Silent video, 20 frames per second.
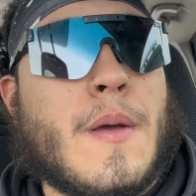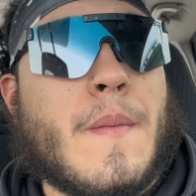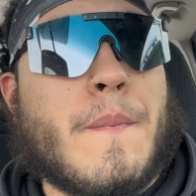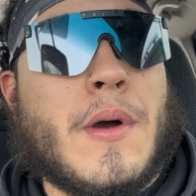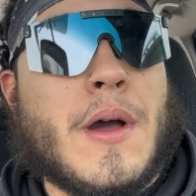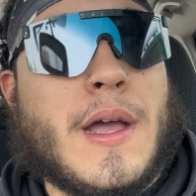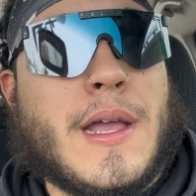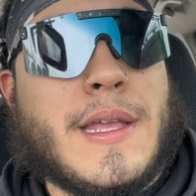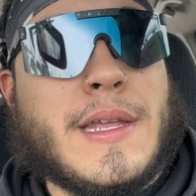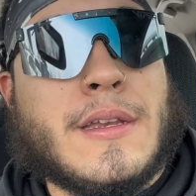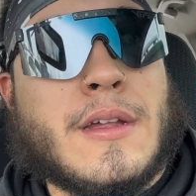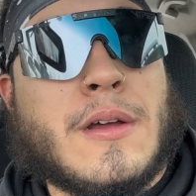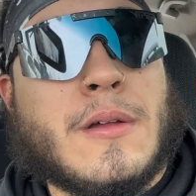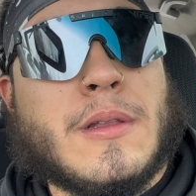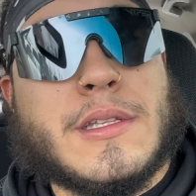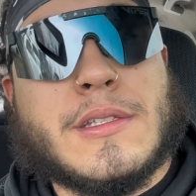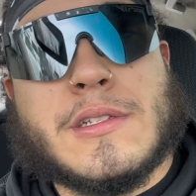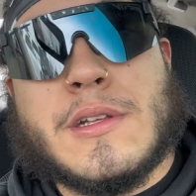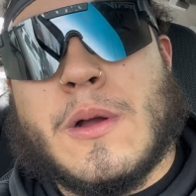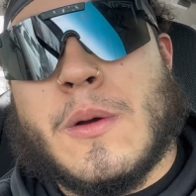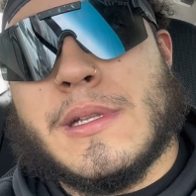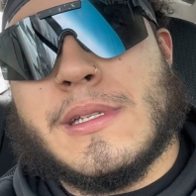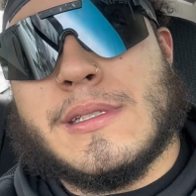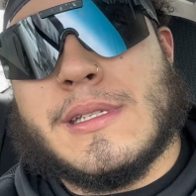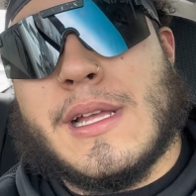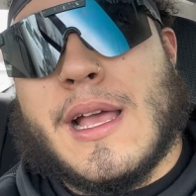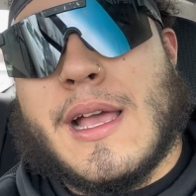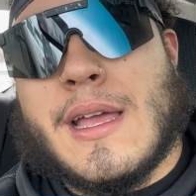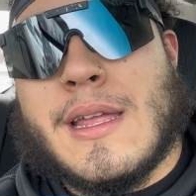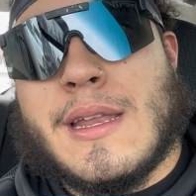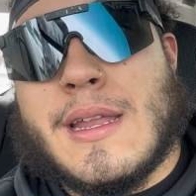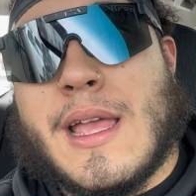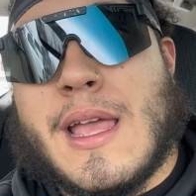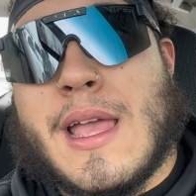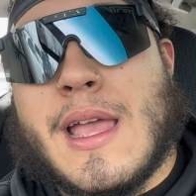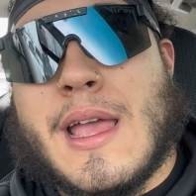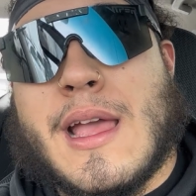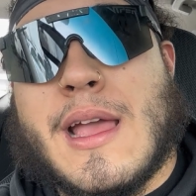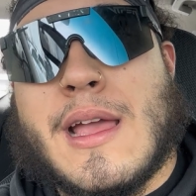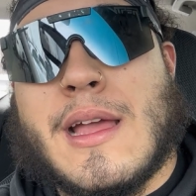But let's go inside
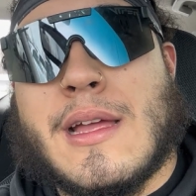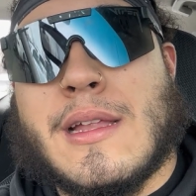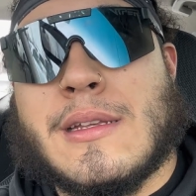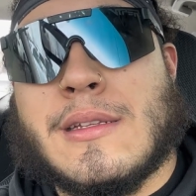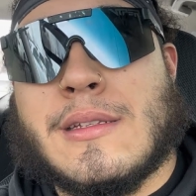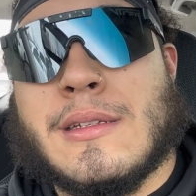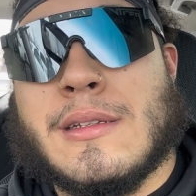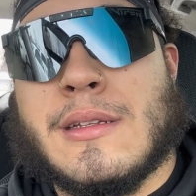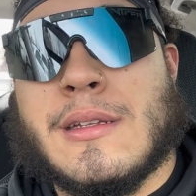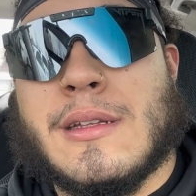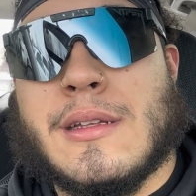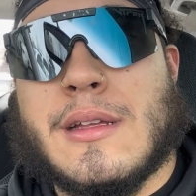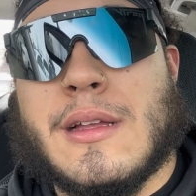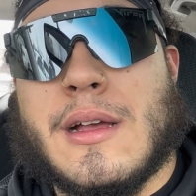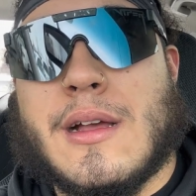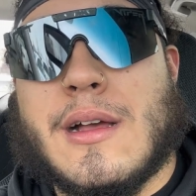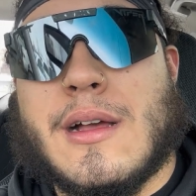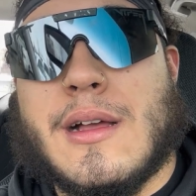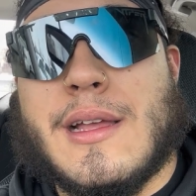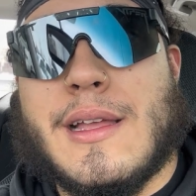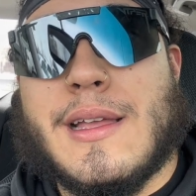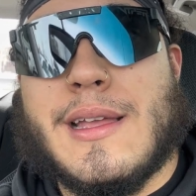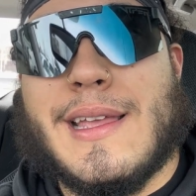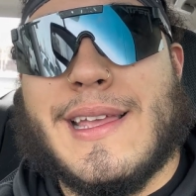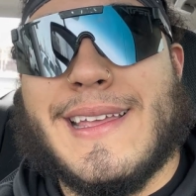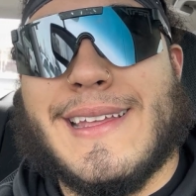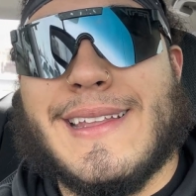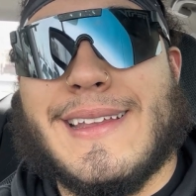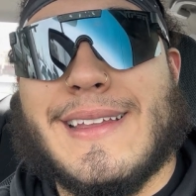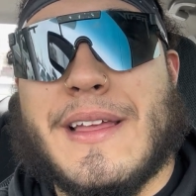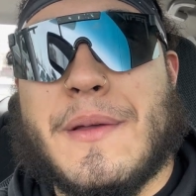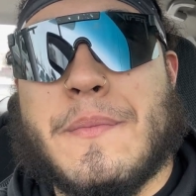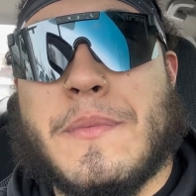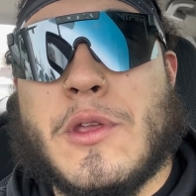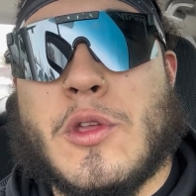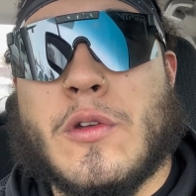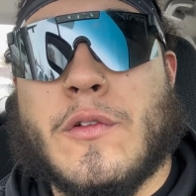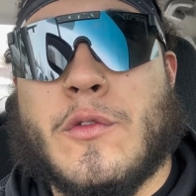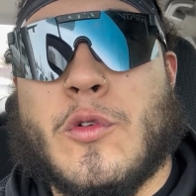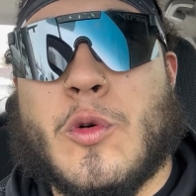and hit a
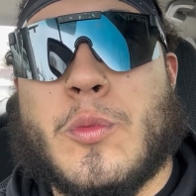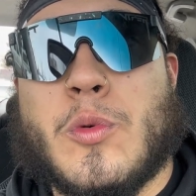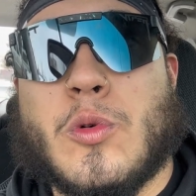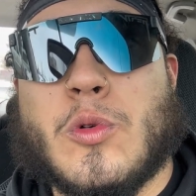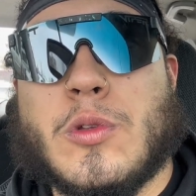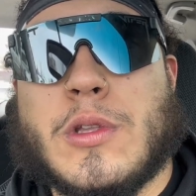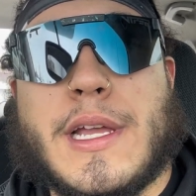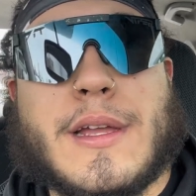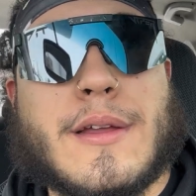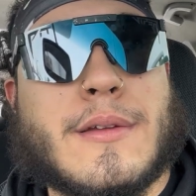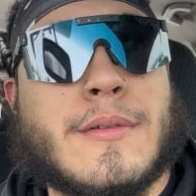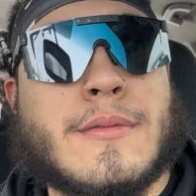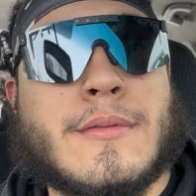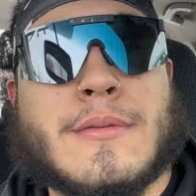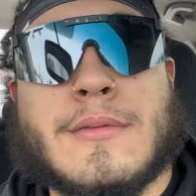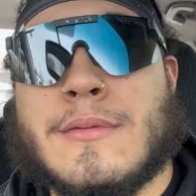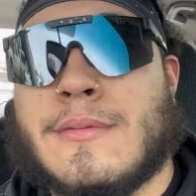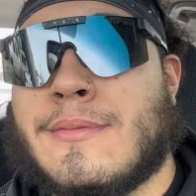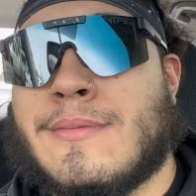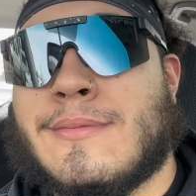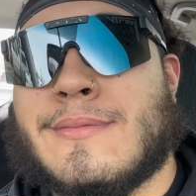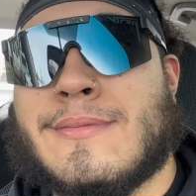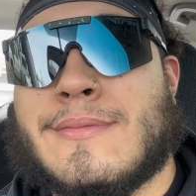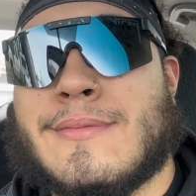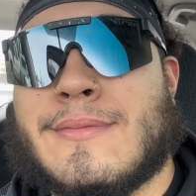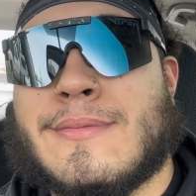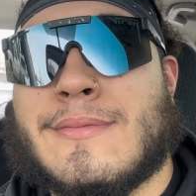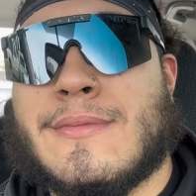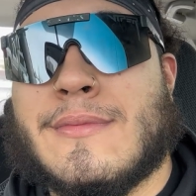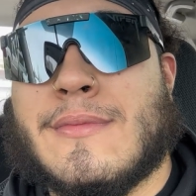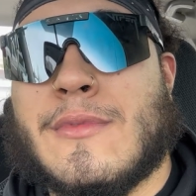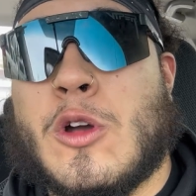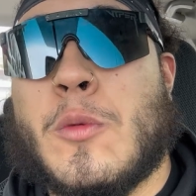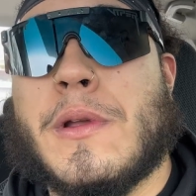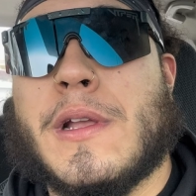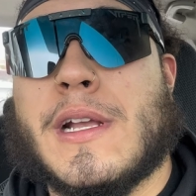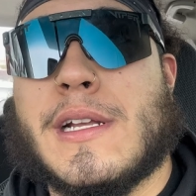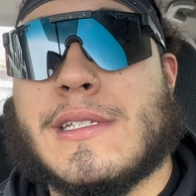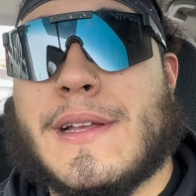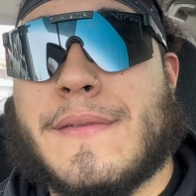beautiful pull day. Hope
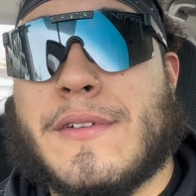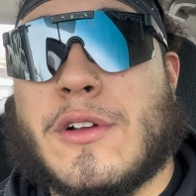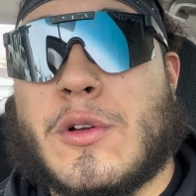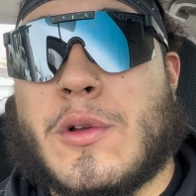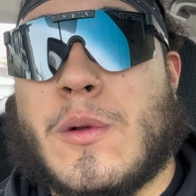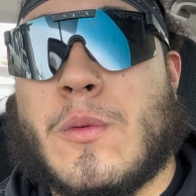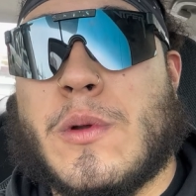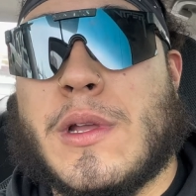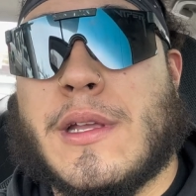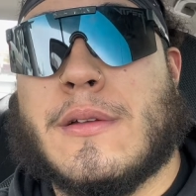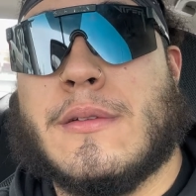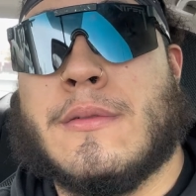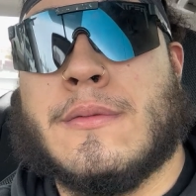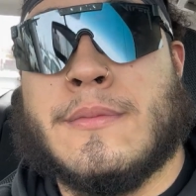you guys have a great week.